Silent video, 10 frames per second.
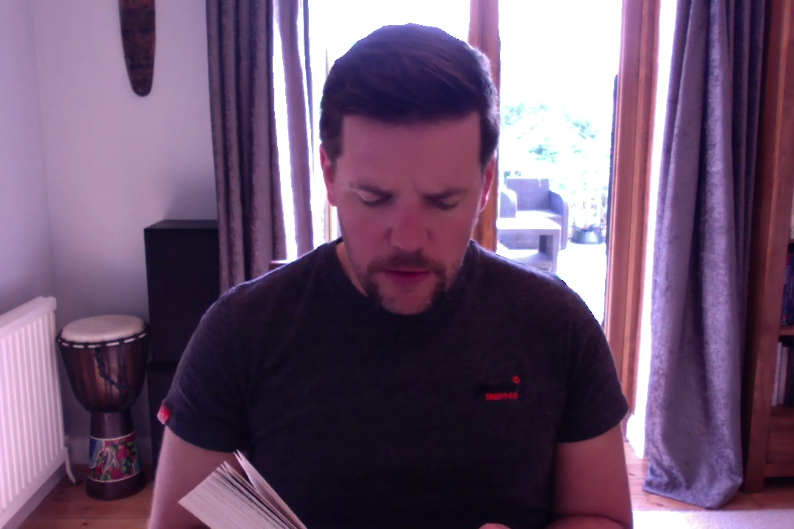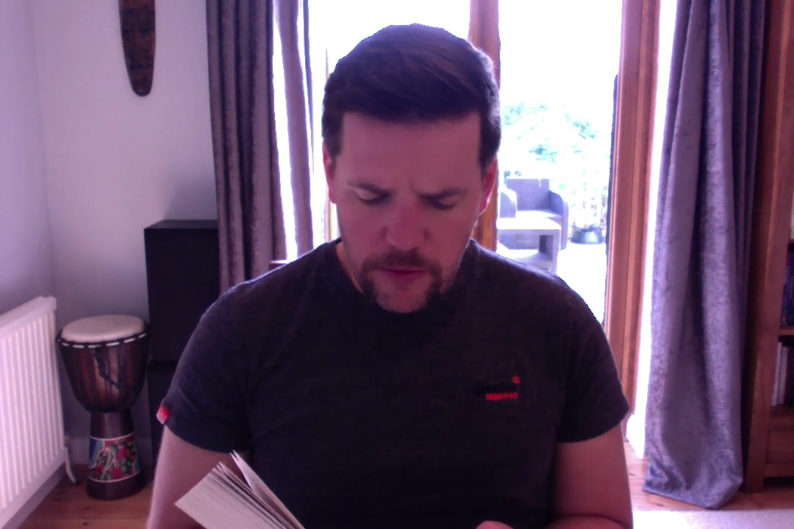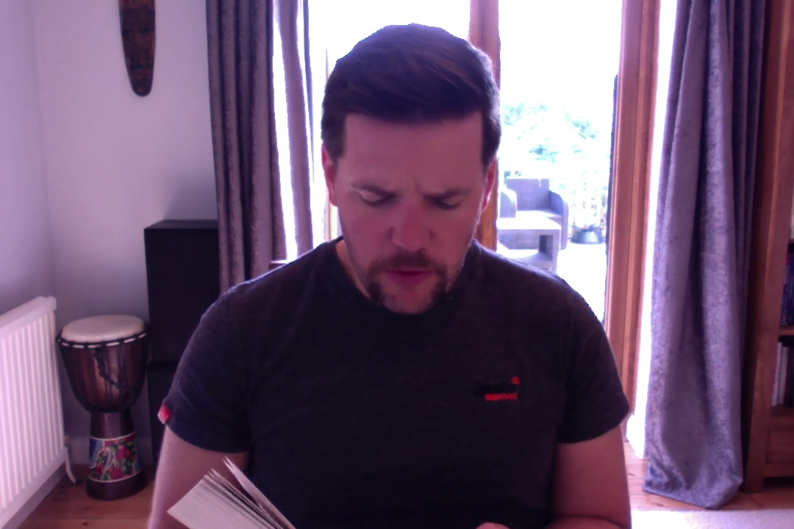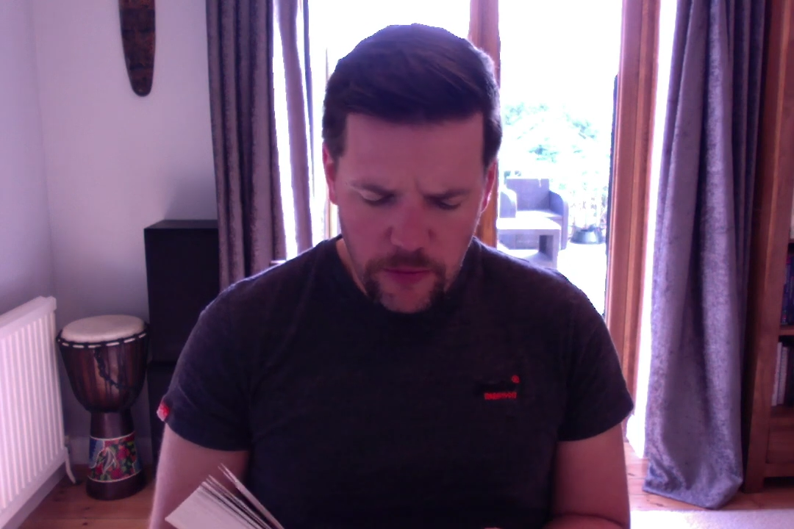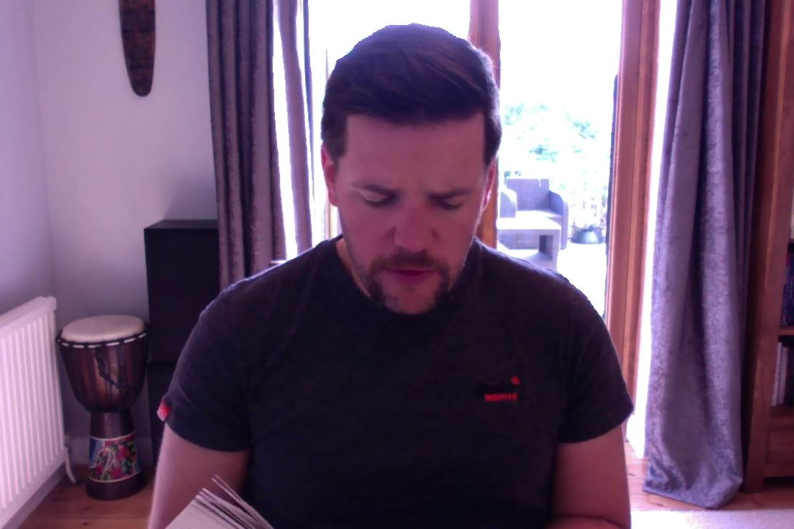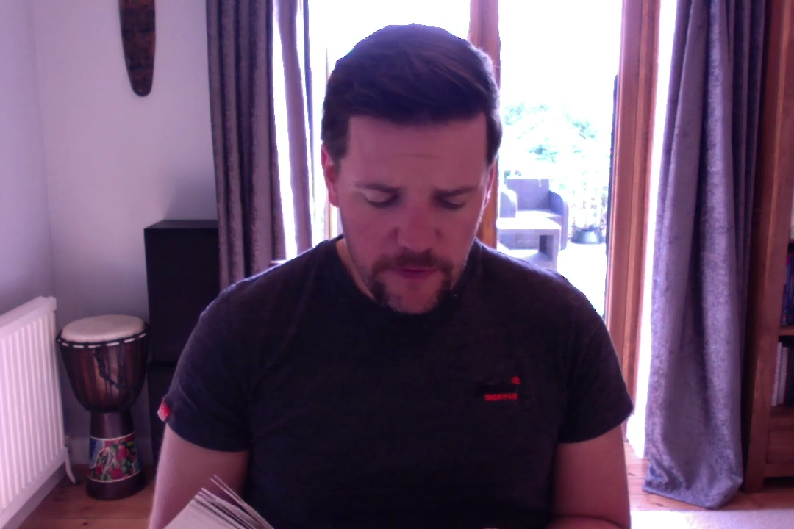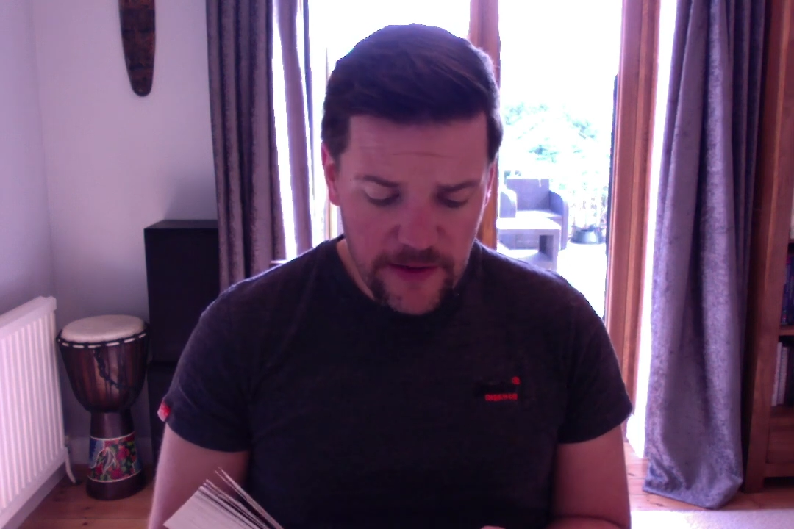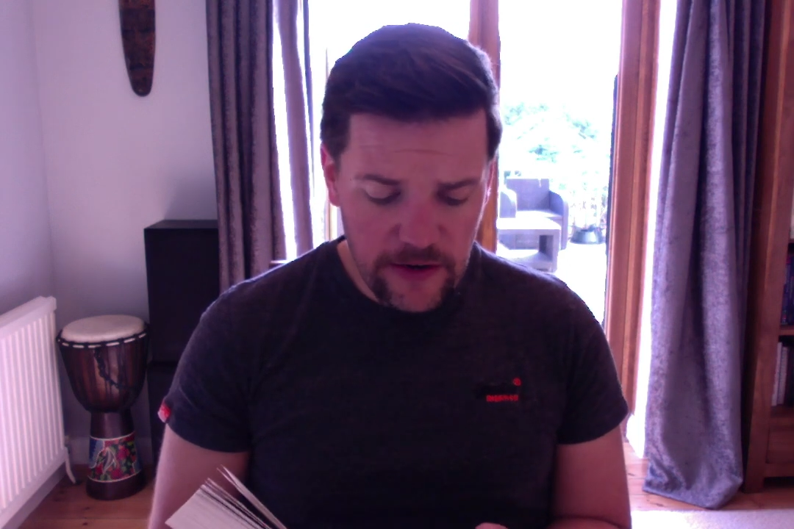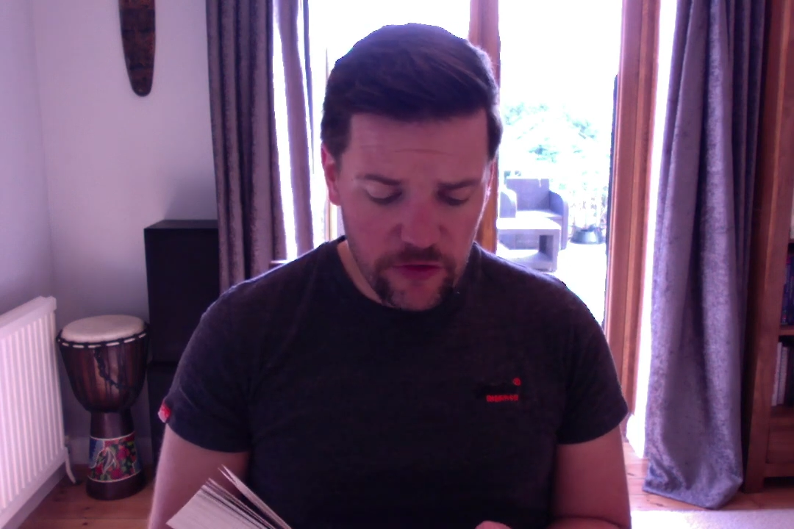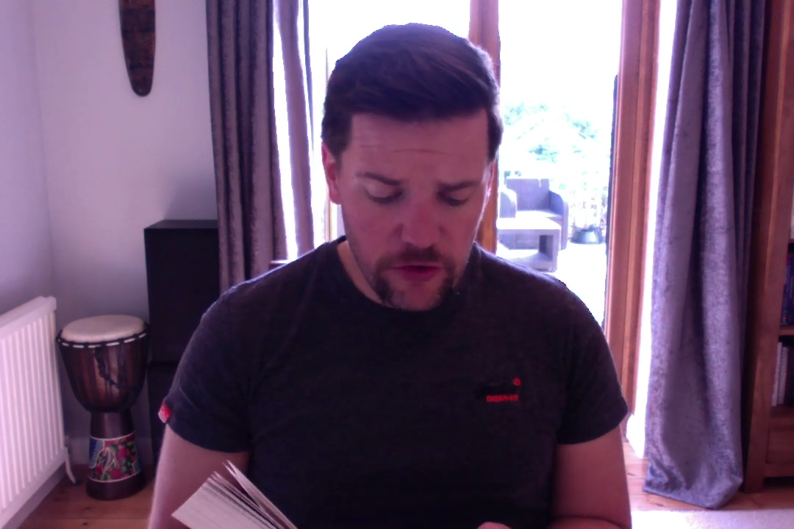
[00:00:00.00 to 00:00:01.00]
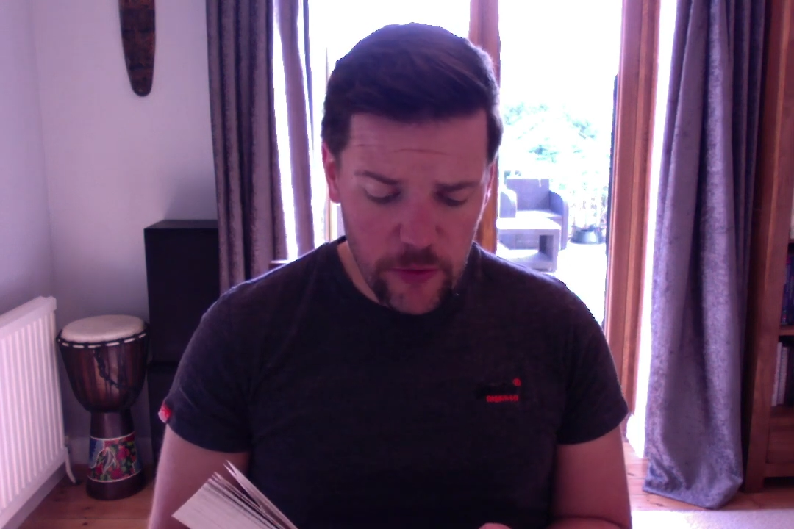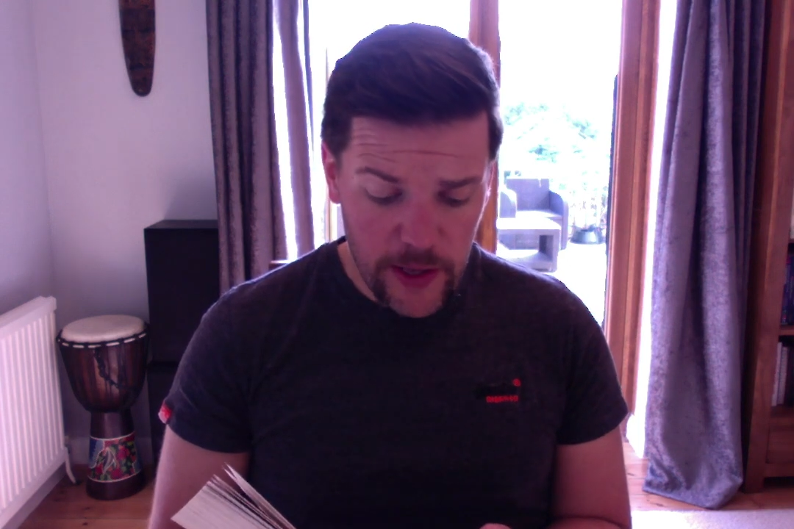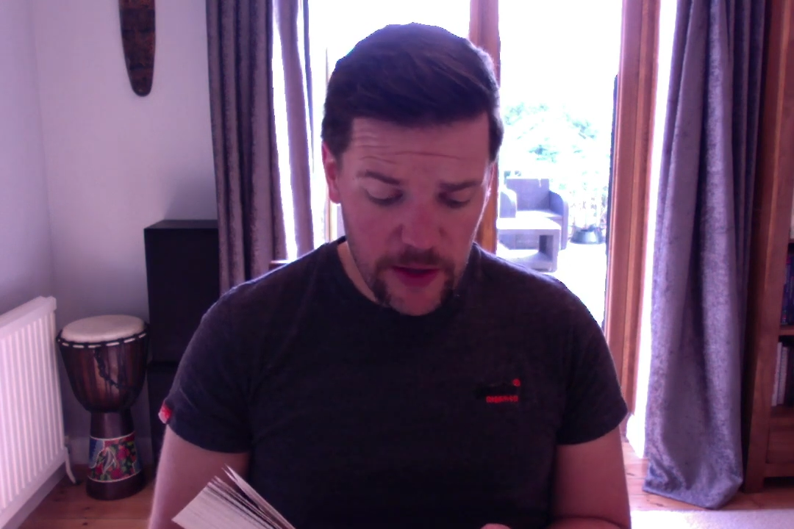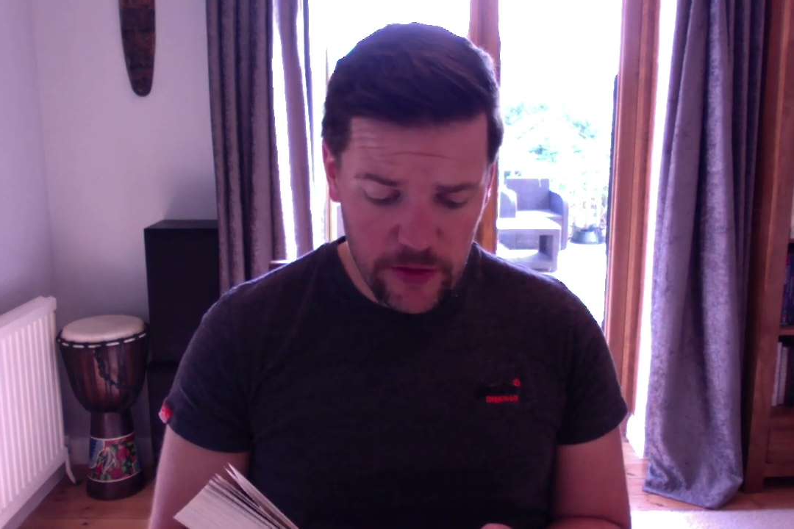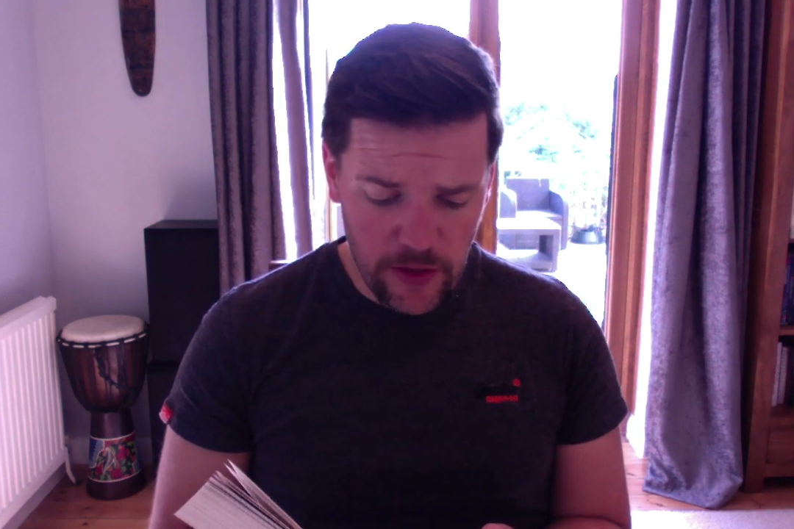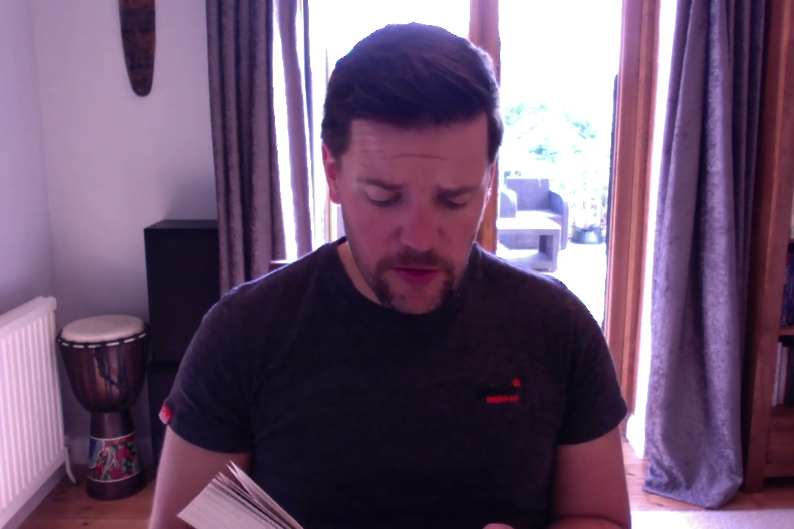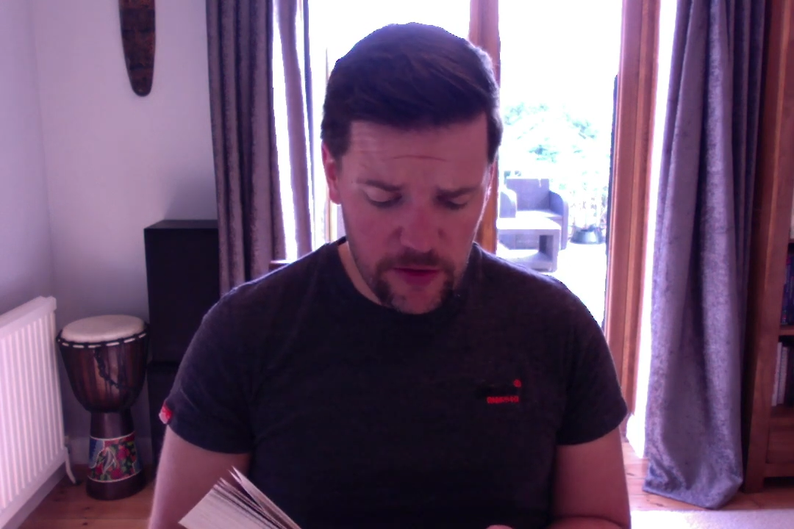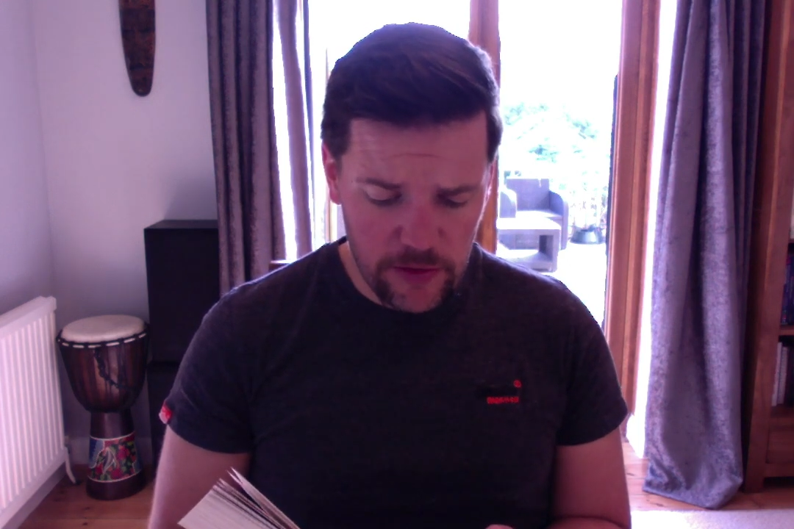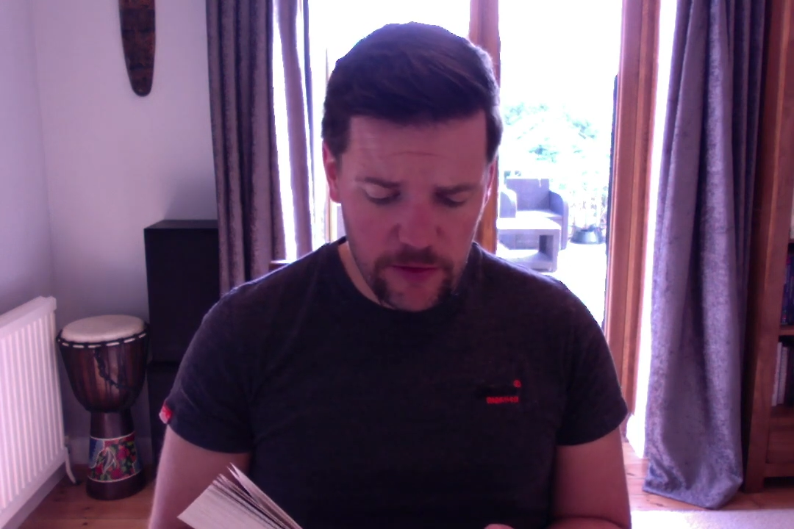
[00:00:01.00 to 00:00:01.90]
No one in the village knew he existed